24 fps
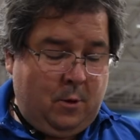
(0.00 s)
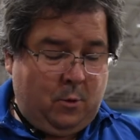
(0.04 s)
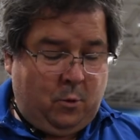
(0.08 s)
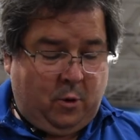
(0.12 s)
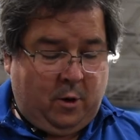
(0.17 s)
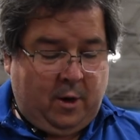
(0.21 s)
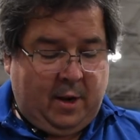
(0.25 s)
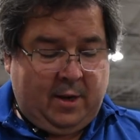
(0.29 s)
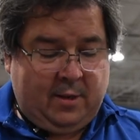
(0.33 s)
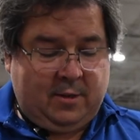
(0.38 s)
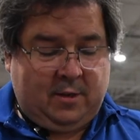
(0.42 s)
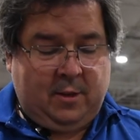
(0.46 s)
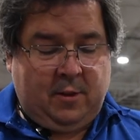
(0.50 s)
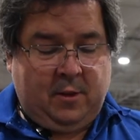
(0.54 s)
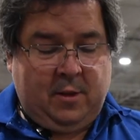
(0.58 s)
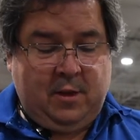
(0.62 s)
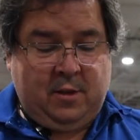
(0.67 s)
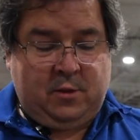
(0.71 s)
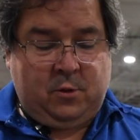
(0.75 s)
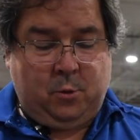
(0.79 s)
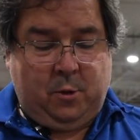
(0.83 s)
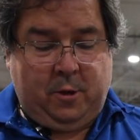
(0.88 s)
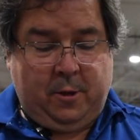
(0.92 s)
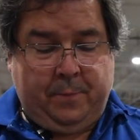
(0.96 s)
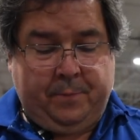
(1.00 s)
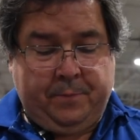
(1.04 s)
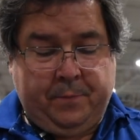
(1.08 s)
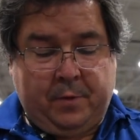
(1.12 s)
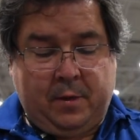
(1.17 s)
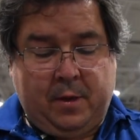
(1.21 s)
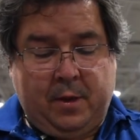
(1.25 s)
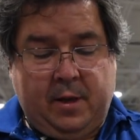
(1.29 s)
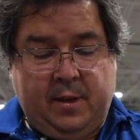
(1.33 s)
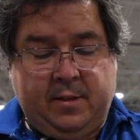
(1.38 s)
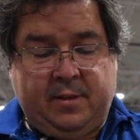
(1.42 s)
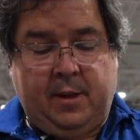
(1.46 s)
Whereas in this one,
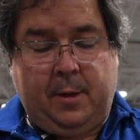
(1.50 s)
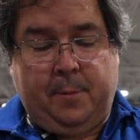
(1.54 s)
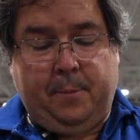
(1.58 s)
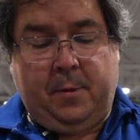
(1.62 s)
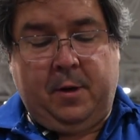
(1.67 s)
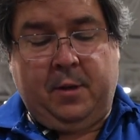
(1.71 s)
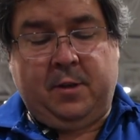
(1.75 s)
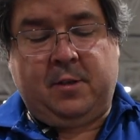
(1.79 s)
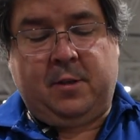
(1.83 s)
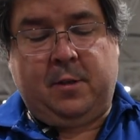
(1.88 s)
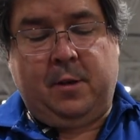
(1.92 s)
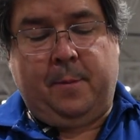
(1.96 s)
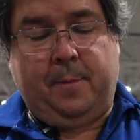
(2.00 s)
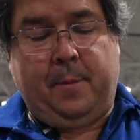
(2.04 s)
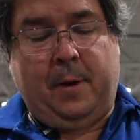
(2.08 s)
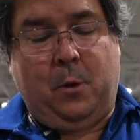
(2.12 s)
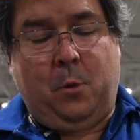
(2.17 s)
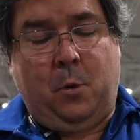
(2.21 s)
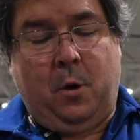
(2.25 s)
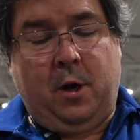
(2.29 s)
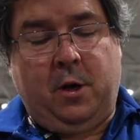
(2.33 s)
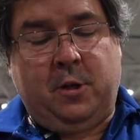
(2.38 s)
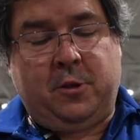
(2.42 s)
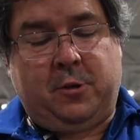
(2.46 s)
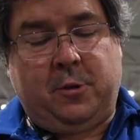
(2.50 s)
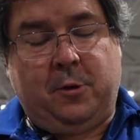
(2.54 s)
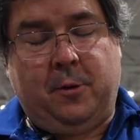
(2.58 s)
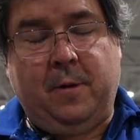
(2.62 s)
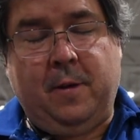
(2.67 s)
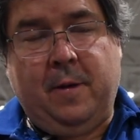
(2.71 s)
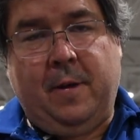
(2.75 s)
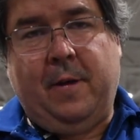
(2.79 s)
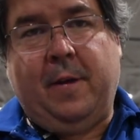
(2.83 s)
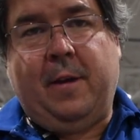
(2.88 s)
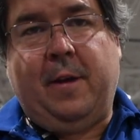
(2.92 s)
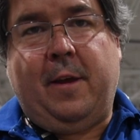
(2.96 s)
it's a much, in my washer,
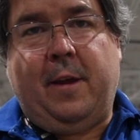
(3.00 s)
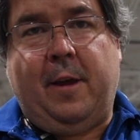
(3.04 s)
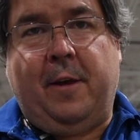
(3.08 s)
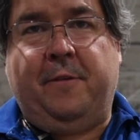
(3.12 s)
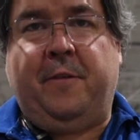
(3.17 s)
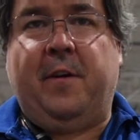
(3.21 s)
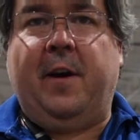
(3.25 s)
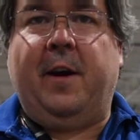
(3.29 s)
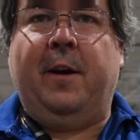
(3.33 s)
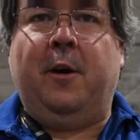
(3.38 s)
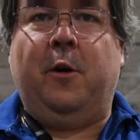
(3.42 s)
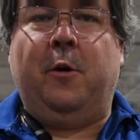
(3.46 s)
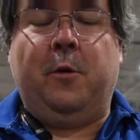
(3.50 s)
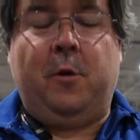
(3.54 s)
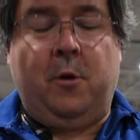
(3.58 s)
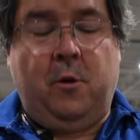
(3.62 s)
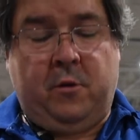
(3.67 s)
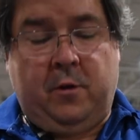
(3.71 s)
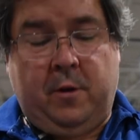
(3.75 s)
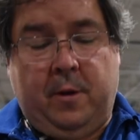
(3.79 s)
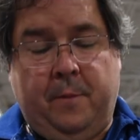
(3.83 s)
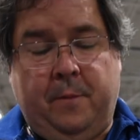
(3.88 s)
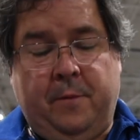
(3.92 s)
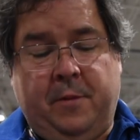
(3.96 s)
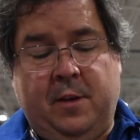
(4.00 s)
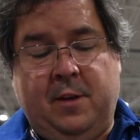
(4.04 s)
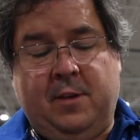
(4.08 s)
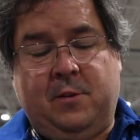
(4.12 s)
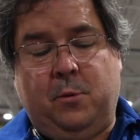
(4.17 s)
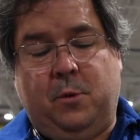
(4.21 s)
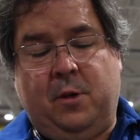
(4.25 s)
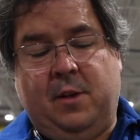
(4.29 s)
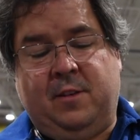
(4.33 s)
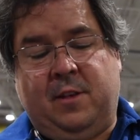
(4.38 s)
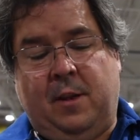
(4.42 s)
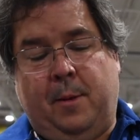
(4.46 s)
if I don't use it,
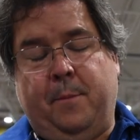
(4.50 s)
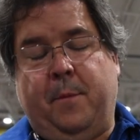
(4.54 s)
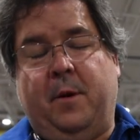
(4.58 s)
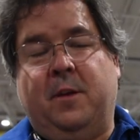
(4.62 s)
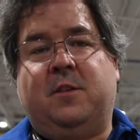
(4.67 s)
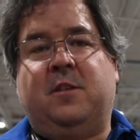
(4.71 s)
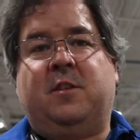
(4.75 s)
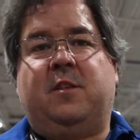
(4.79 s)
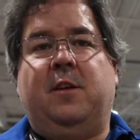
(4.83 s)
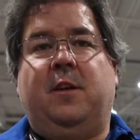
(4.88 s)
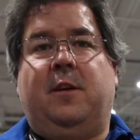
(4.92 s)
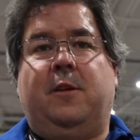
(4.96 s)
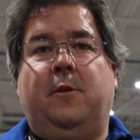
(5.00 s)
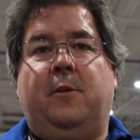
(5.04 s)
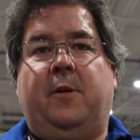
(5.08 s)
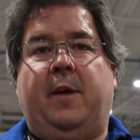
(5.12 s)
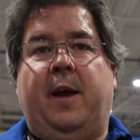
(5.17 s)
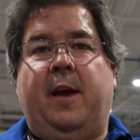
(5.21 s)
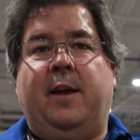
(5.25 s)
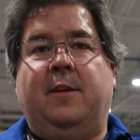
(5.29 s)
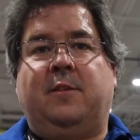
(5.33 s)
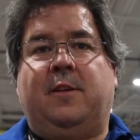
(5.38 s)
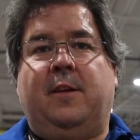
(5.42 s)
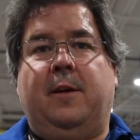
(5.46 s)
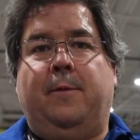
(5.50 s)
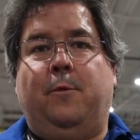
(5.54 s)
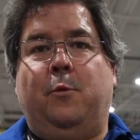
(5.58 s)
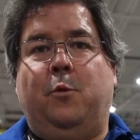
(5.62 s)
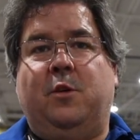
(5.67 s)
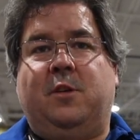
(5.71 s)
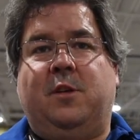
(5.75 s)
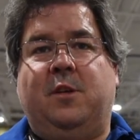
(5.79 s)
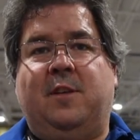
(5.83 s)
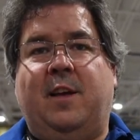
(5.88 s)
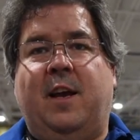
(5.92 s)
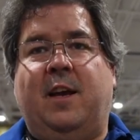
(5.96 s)
this one is a much thicker gasket,
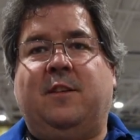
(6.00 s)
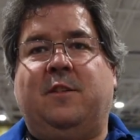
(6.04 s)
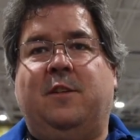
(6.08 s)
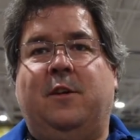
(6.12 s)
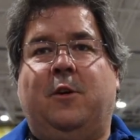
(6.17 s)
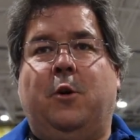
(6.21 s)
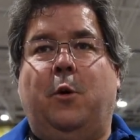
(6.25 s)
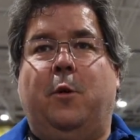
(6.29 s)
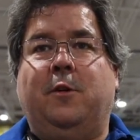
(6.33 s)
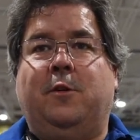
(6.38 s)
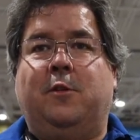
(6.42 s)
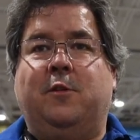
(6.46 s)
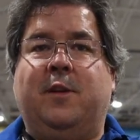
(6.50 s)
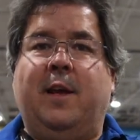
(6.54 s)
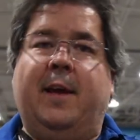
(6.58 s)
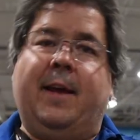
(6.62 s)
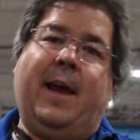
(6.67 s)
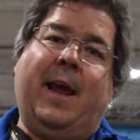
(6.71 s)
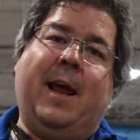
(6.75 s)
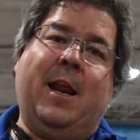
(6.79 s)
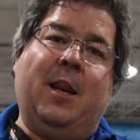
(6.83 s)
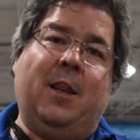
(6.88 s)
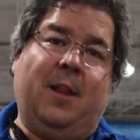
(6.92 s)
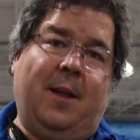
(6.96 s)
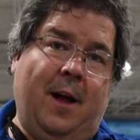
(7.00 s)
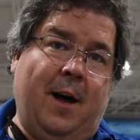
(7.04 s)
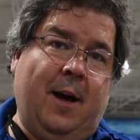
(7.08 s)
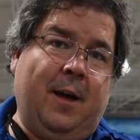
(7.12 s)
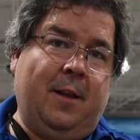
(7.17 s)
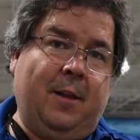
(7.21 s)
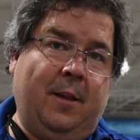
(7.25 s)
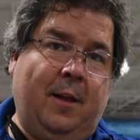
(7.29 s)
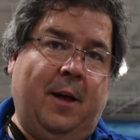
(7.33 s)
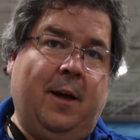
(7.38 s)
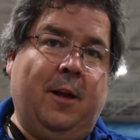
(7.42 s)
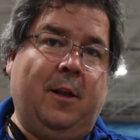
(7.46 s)
which is actually going to take a
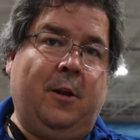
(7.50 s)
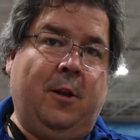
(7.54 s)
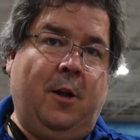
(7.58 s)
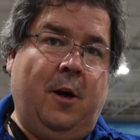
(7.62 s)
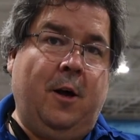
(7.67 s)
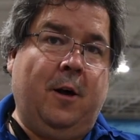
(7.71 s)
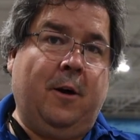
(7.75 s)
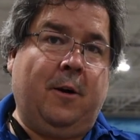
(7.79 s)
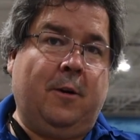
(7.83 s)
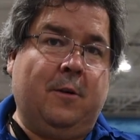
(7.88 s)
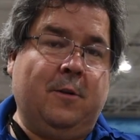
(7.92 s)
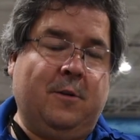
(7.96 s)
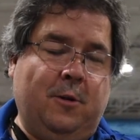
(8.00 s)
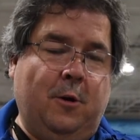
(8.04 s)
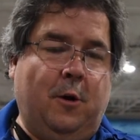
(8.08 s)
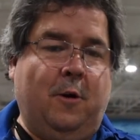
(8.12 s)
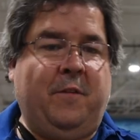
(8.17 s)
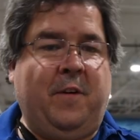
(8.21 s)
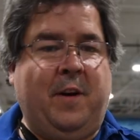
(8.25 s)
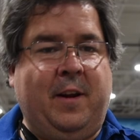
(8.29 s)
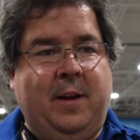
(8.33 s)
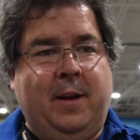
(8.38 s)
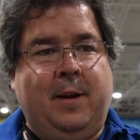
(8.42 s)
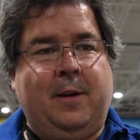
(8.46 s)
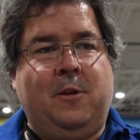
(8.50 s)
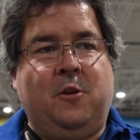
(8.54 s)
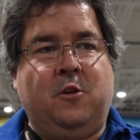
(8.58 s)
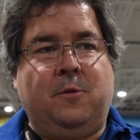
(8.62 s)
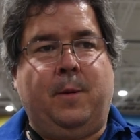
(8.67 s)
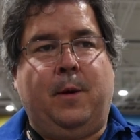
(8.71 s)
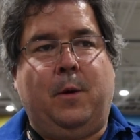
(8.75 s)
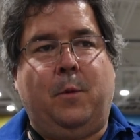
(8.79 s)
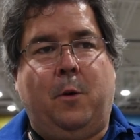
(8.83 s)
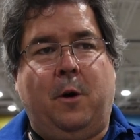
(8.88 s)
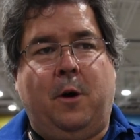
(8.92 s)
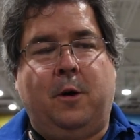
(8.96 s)
lot longer. So if I didn't use
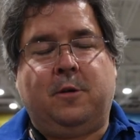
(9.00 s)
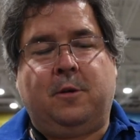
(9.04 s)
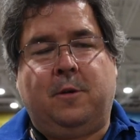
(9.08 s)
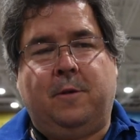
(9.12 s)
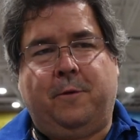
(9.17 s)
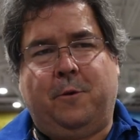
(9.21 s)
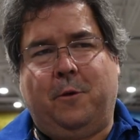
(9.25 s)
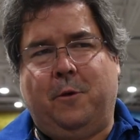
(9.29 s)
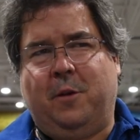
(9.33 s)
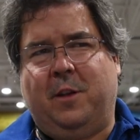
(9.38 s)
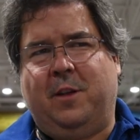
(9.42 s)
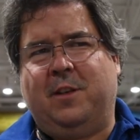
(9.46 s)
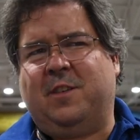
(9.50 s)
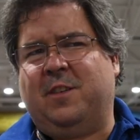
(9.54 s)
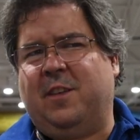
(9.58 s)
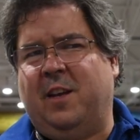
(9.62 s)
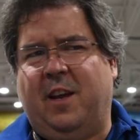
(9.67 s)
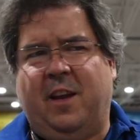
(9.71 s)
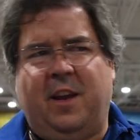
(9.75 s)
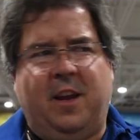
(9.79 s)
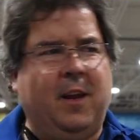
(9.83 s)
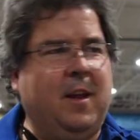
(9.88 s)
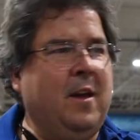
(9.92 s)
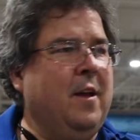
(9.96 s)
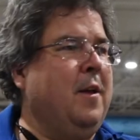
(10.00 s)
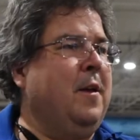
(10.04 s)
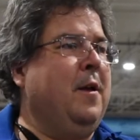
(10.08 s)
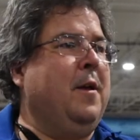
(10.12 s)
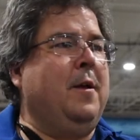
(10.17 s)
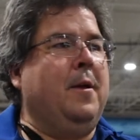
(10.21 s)
my washer for, let's say,